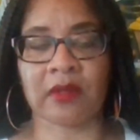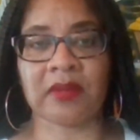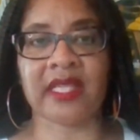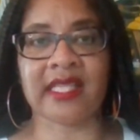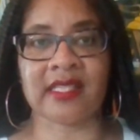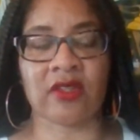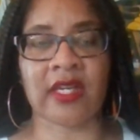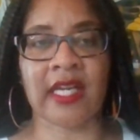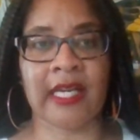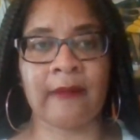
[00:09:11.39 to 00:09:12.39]
I, I,
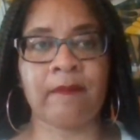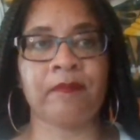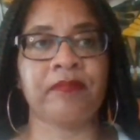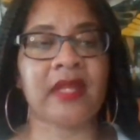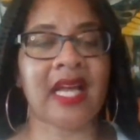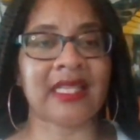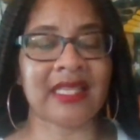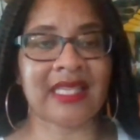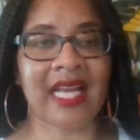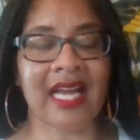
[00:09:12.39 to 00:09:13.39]
I think that that's
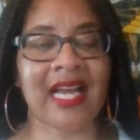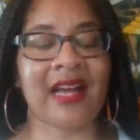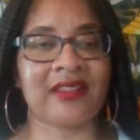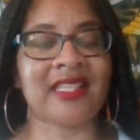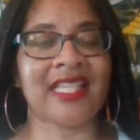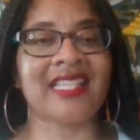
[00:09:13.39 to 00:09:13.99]
an honor